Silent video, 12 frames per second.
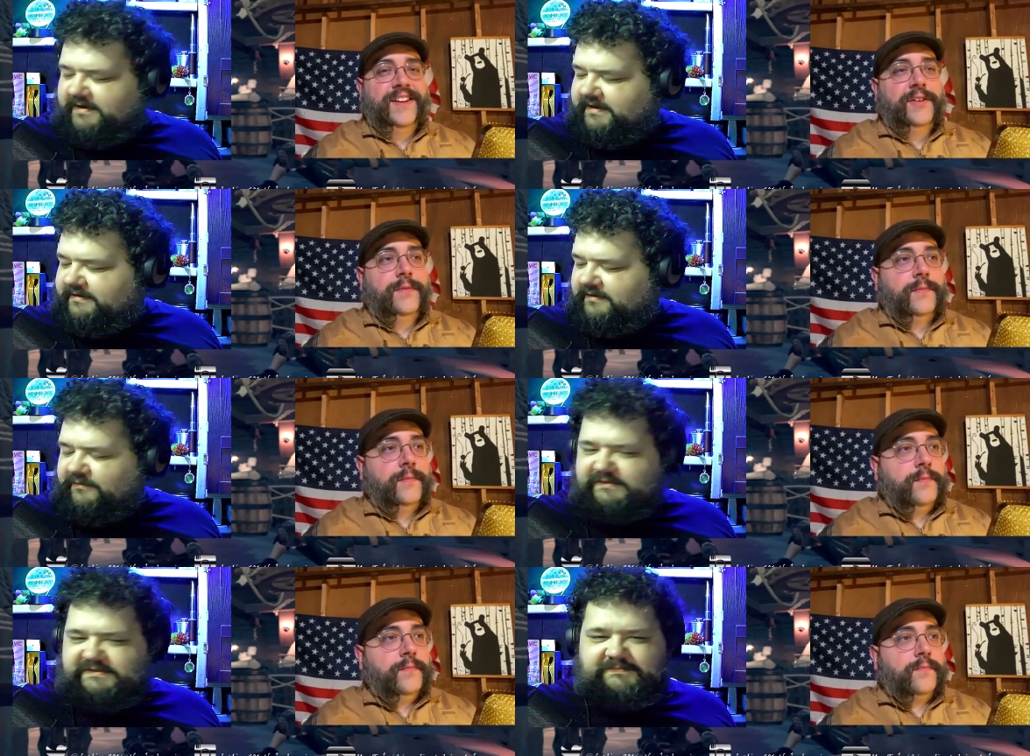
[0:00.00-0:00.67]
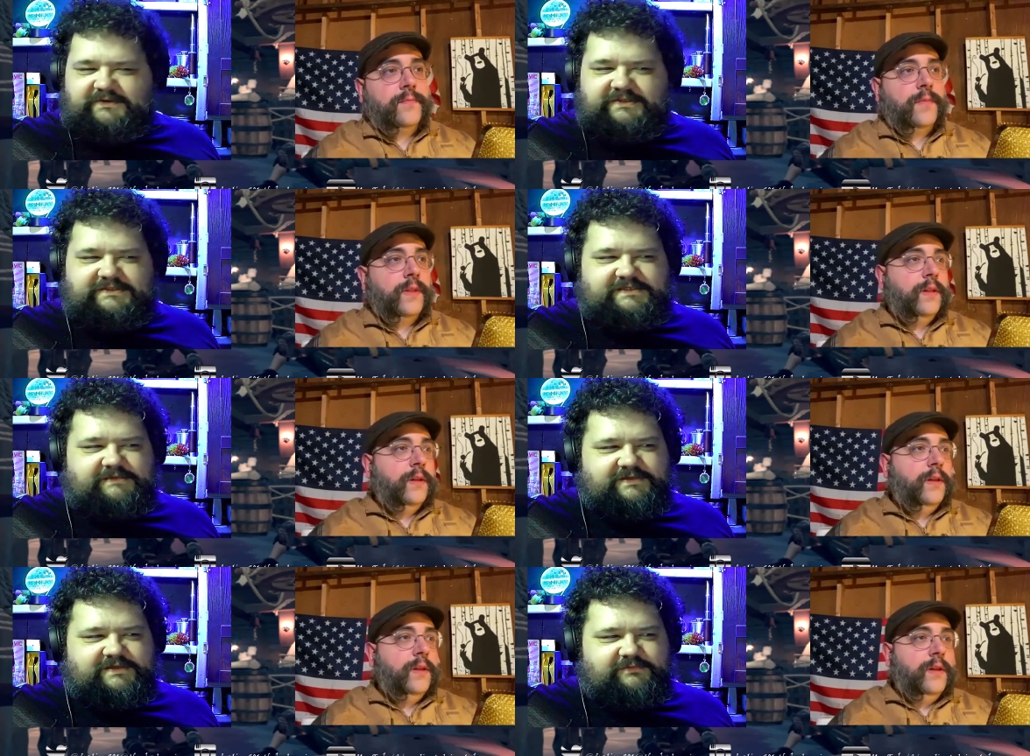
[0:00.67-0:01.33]
Speaker 1: Are we smoking the same
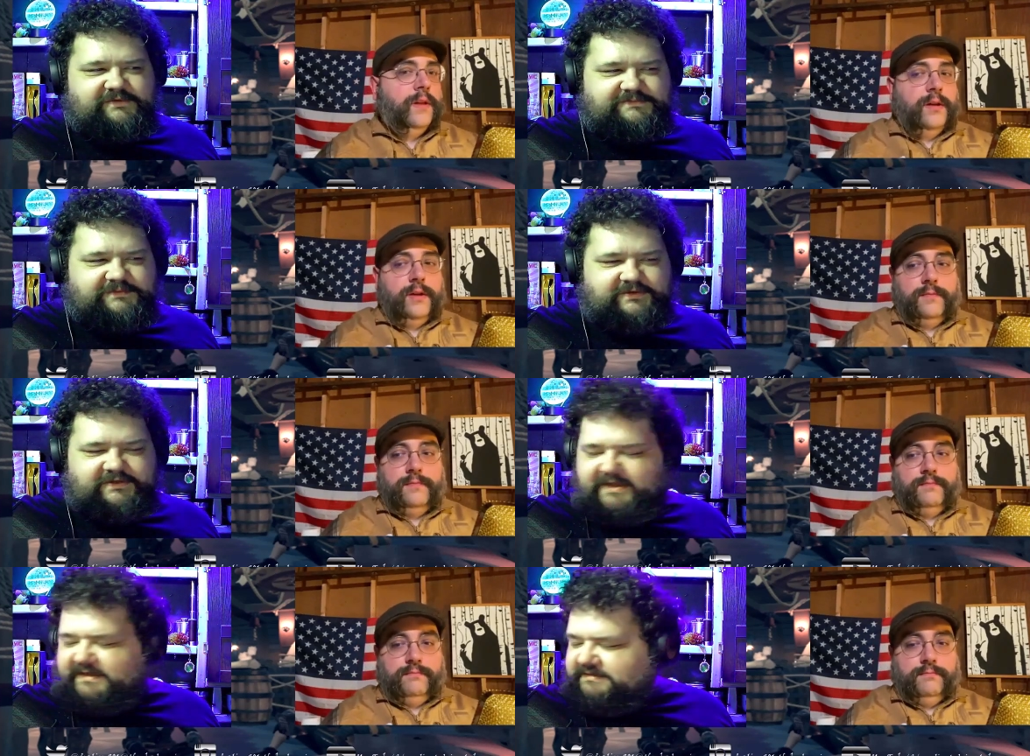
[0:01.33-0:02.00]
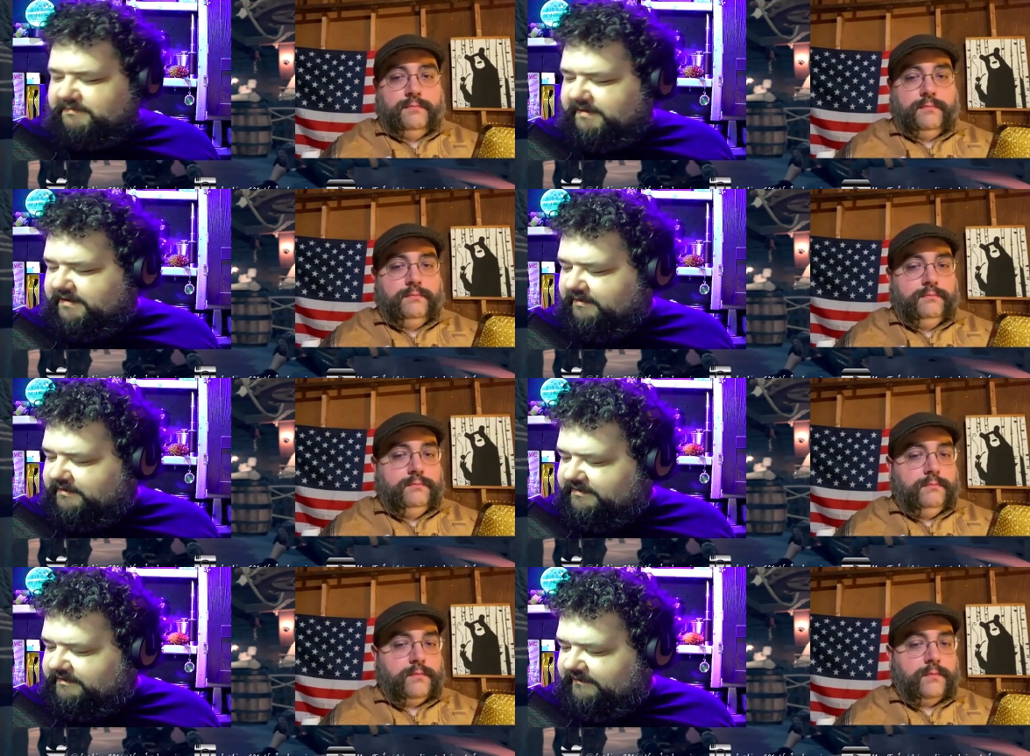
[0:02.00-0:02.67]
thing we were smoking last week, or
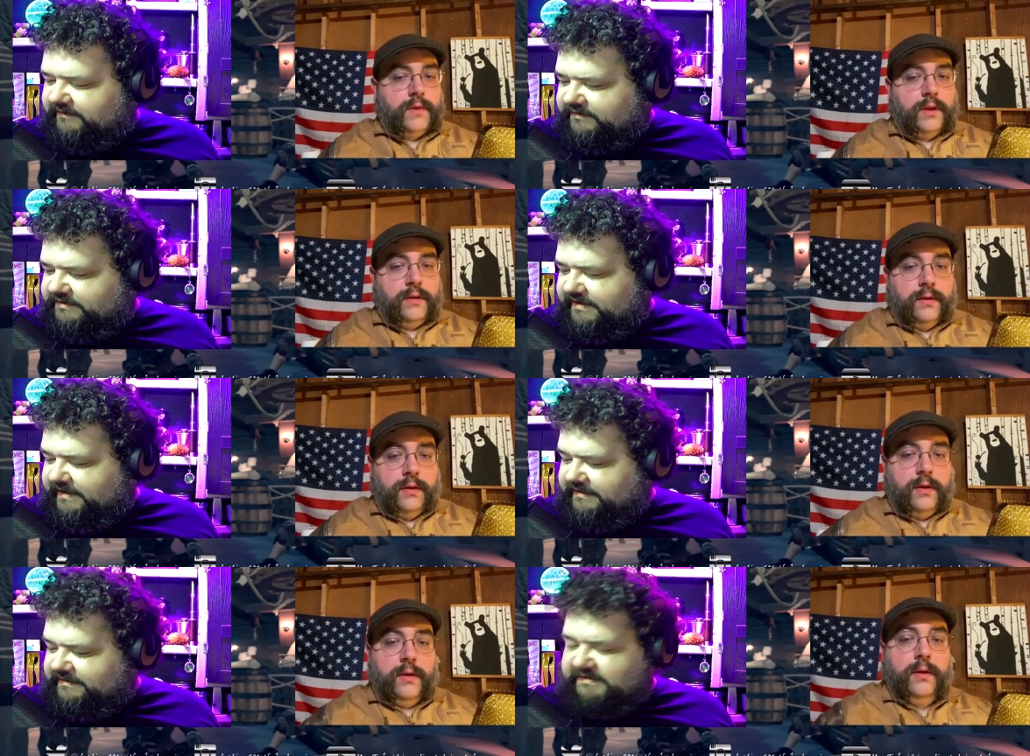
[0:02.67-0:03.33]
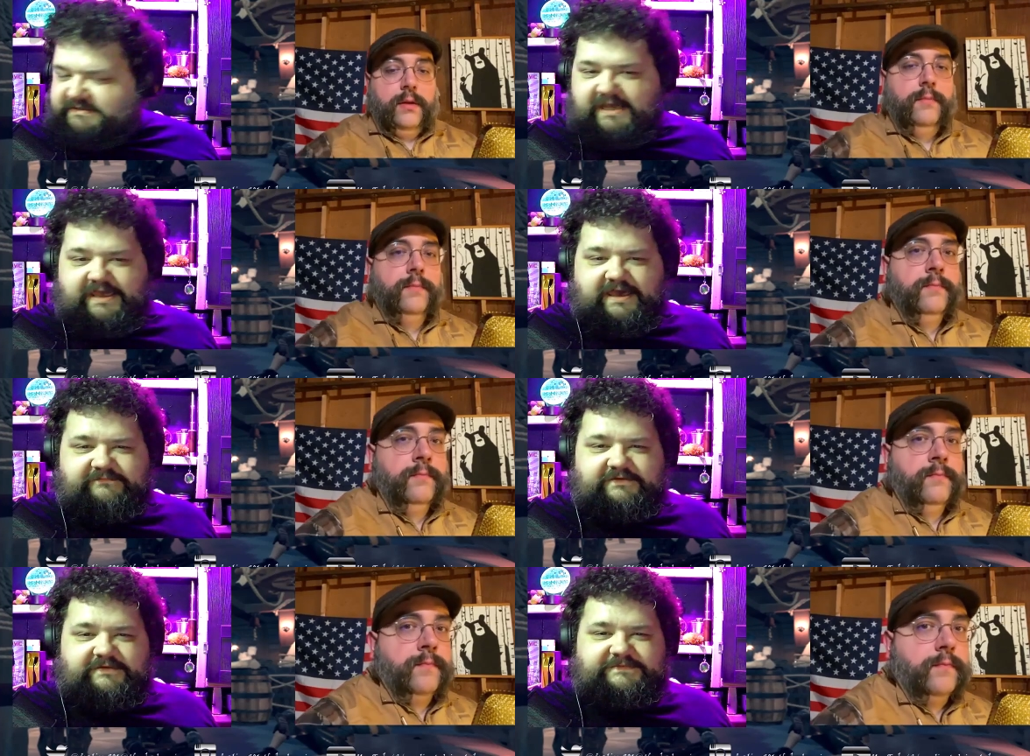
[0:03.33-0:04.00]
have you changed? Because I haven't.
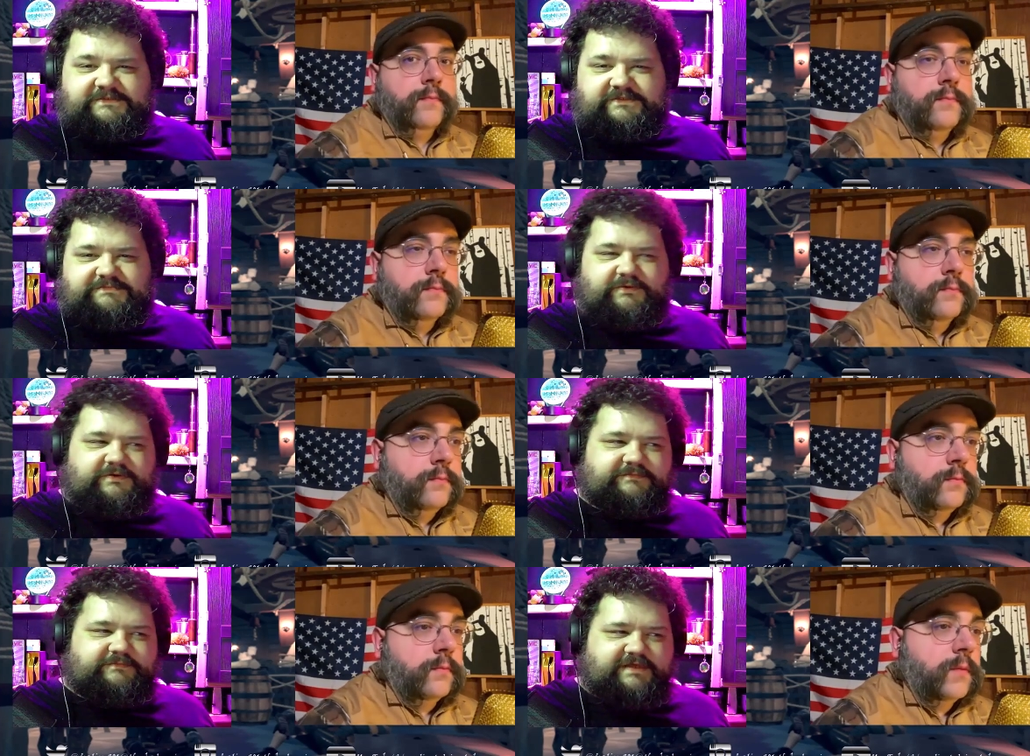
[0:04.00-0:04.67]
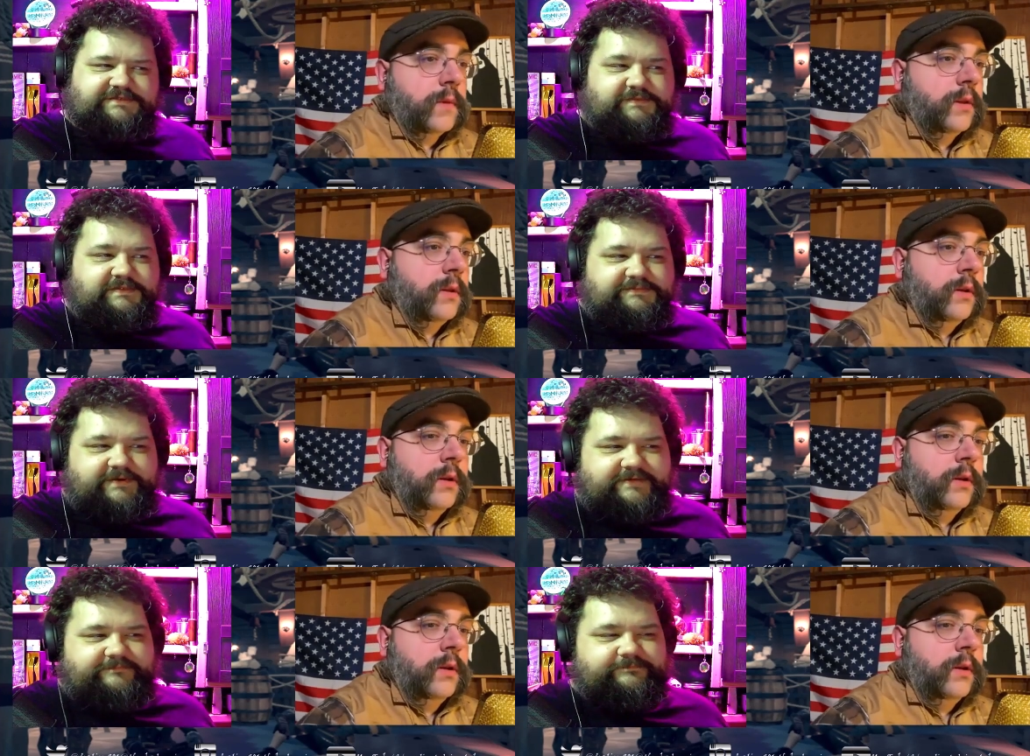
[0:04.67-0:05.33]
I'm still smoking last week's pipe.
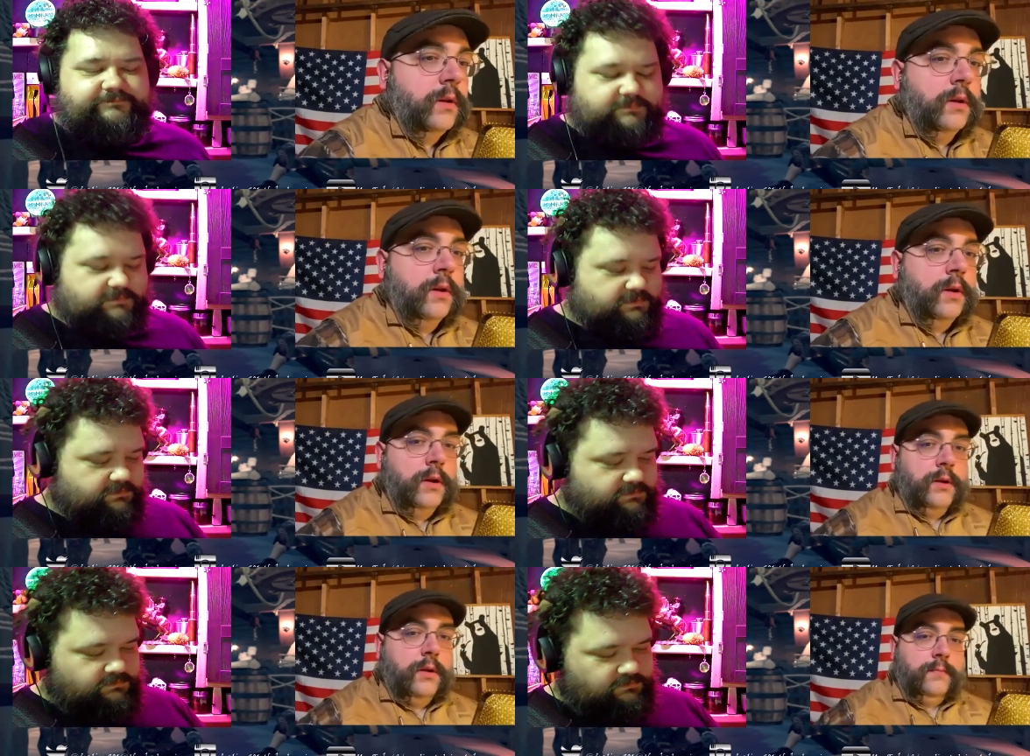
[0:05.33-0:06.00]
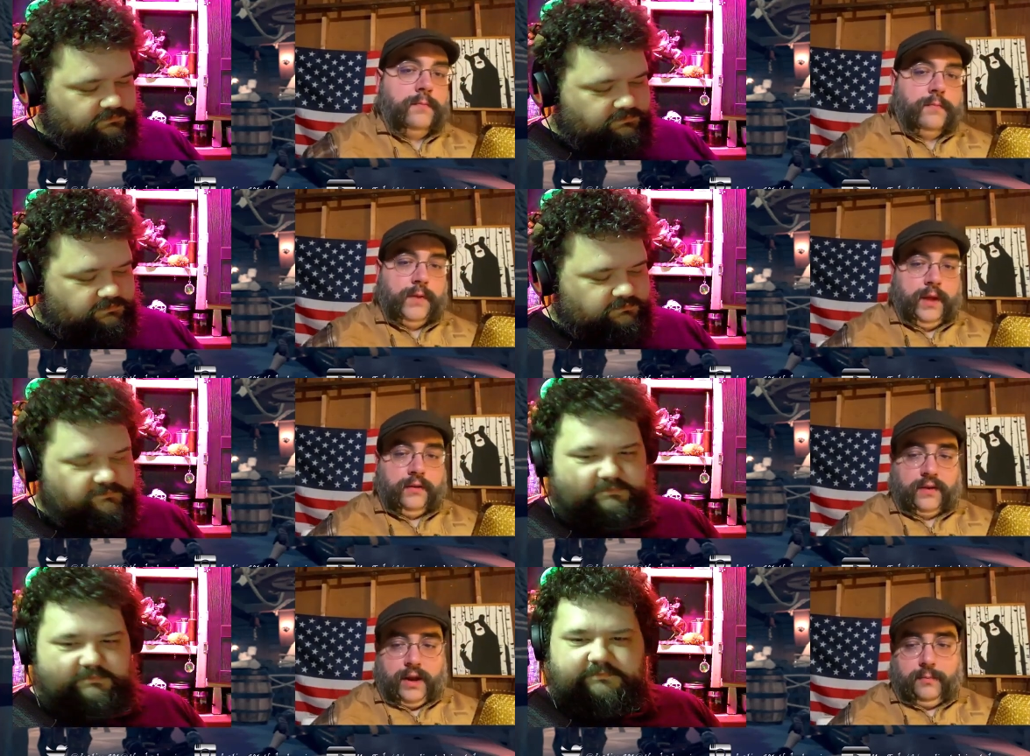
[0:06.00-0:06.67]
Speaker 2: Yes,
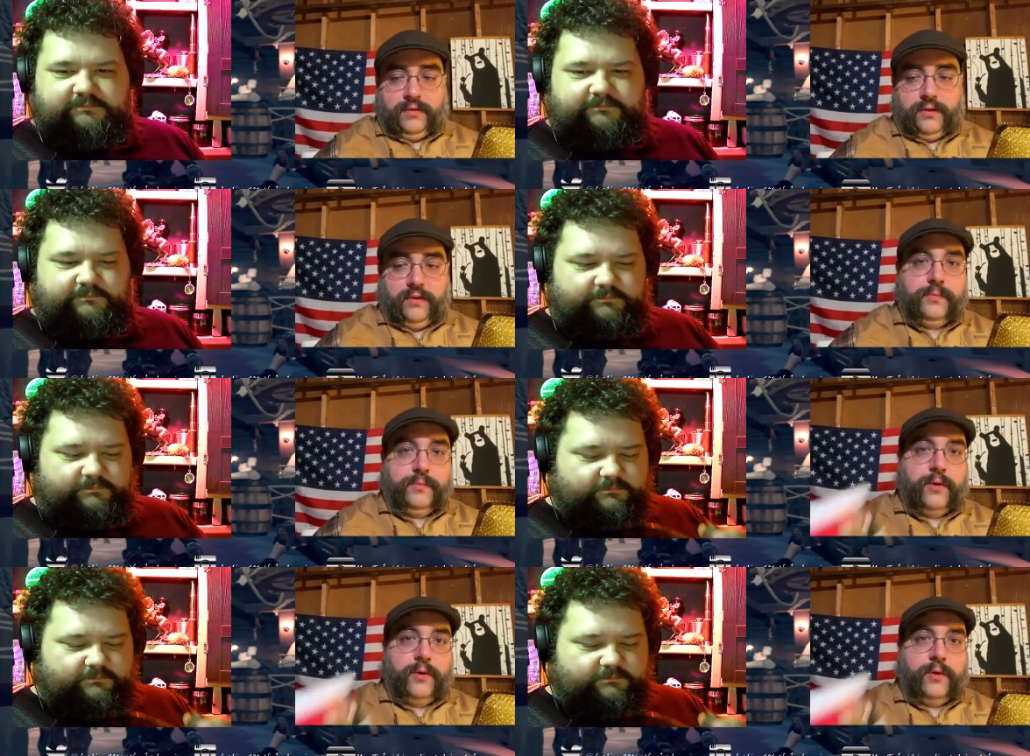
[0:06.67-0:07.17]
I'm still smoking